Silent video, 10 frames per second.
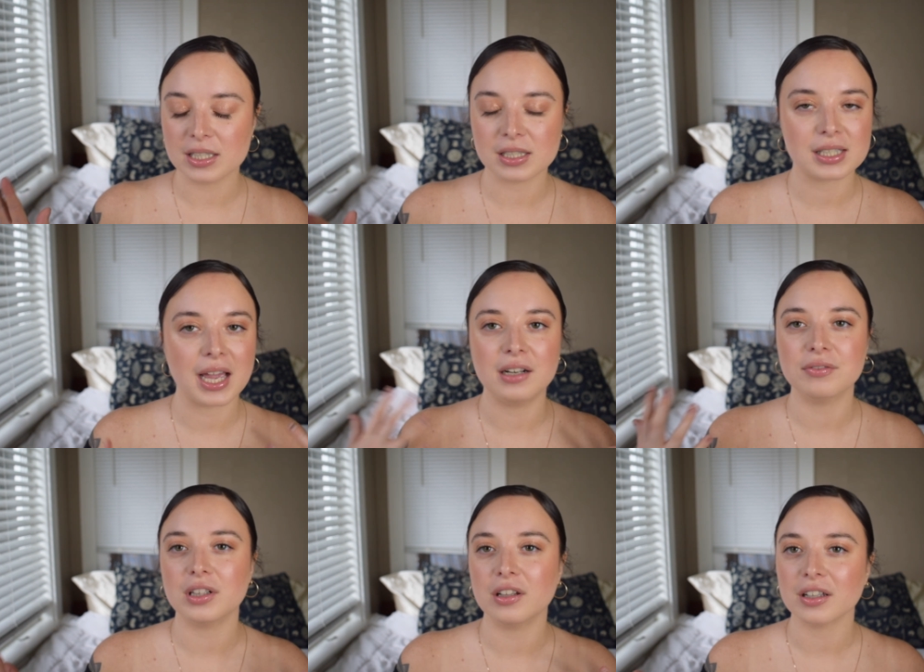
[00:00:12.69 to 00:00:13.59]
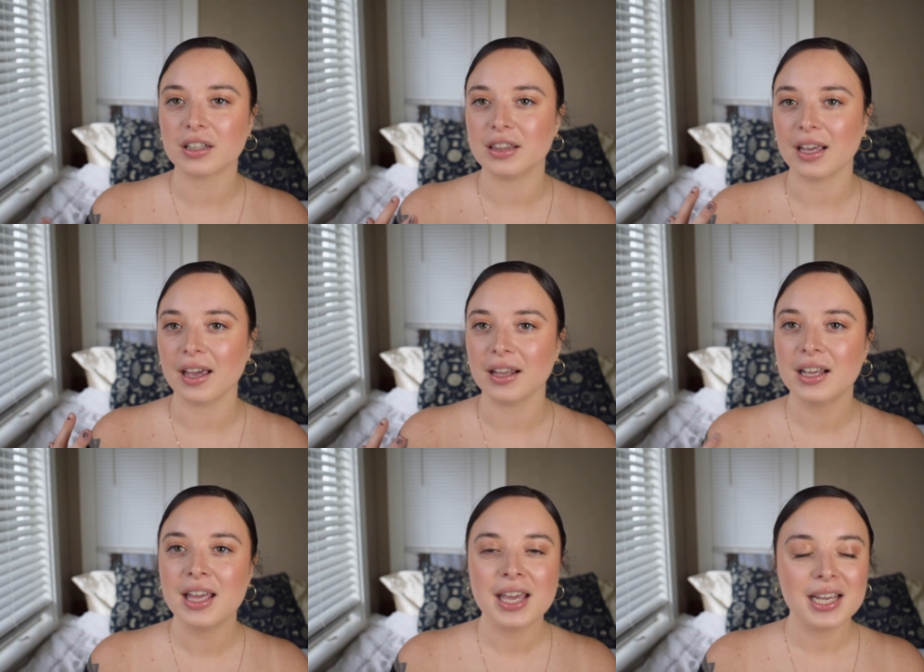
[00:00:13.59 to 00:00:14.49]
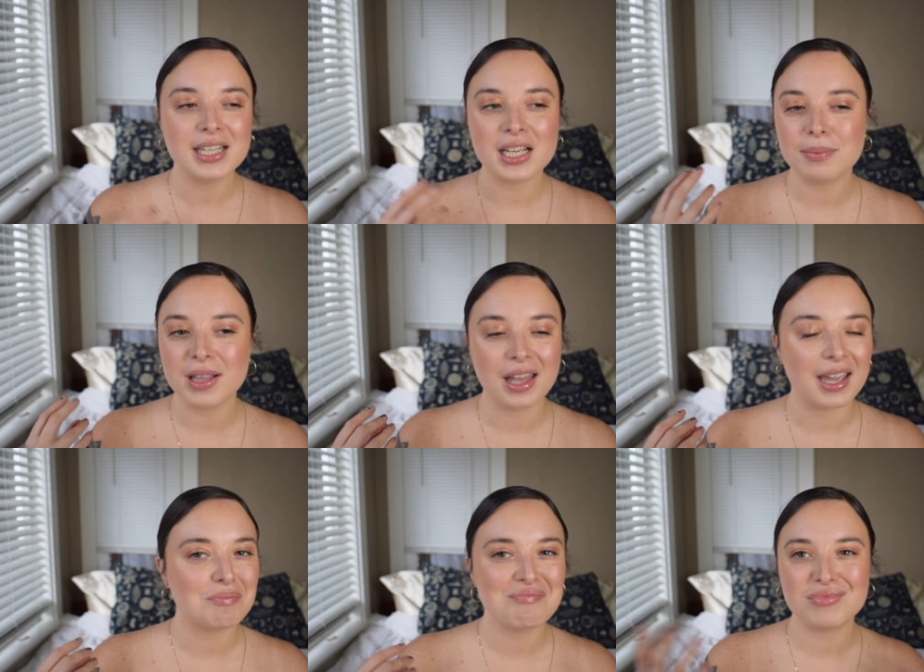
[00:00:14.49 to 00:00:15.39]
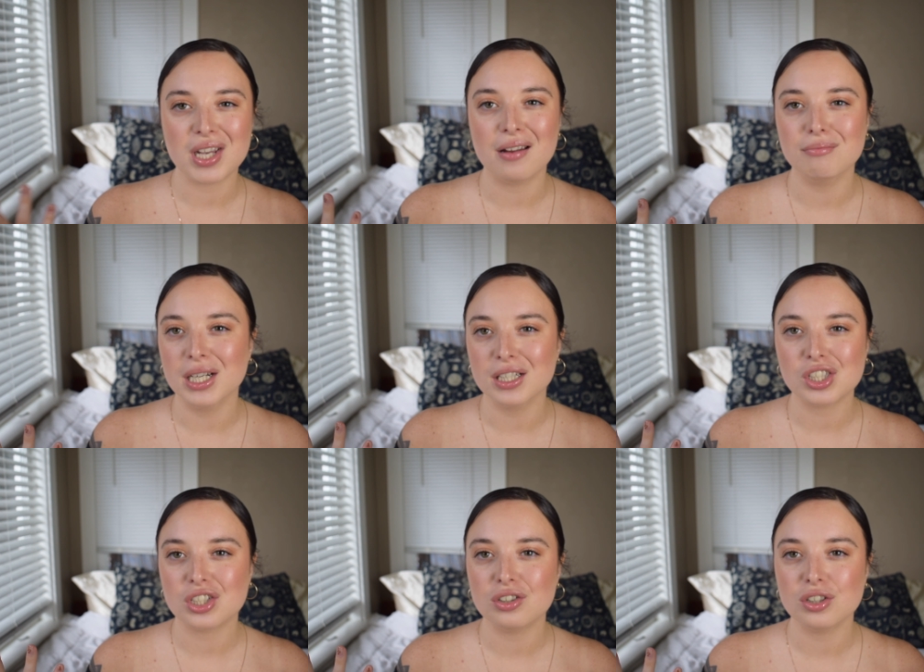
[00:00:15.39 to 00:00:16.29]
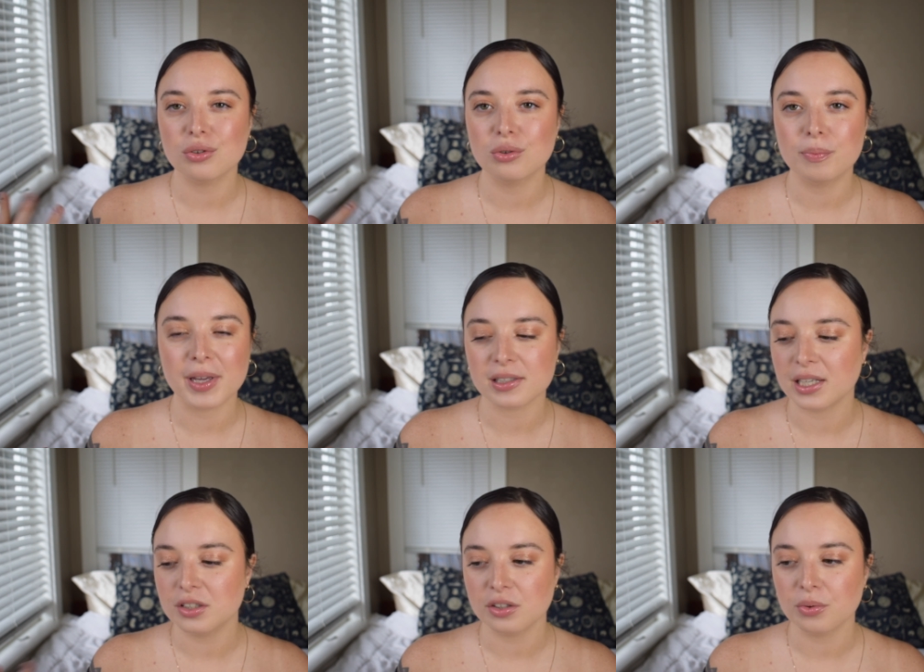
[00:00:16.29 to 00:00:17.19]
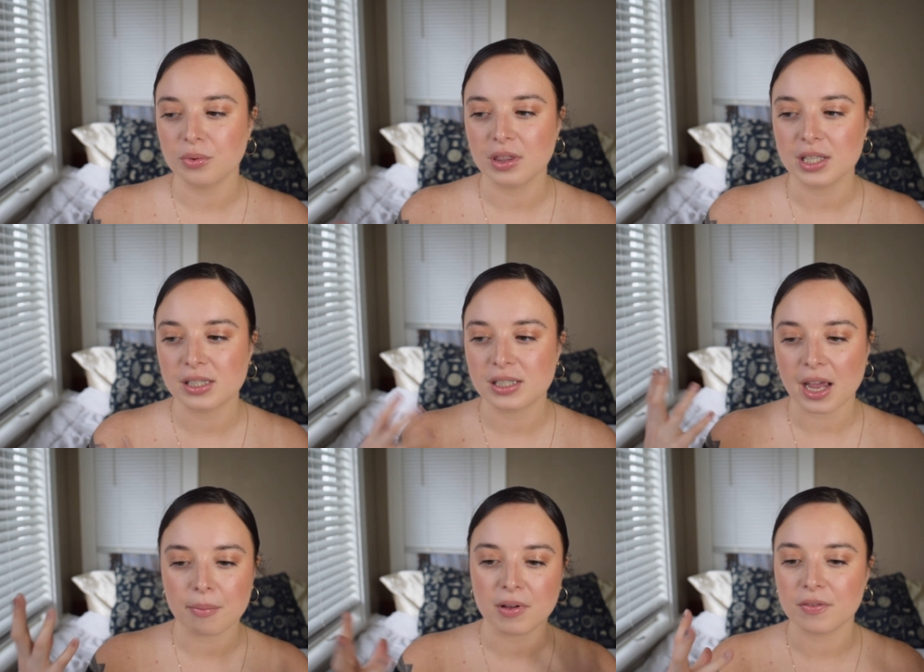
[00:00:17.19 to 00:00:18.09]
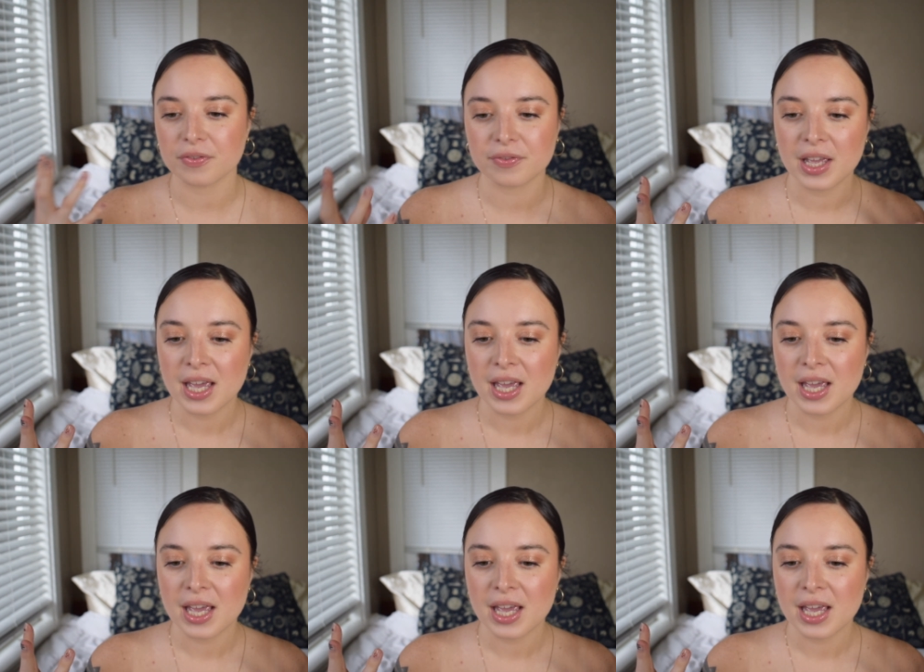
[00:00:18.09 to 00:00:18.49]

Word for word: This is kind of a look that it takes me like 10 minutes to do because I do this type of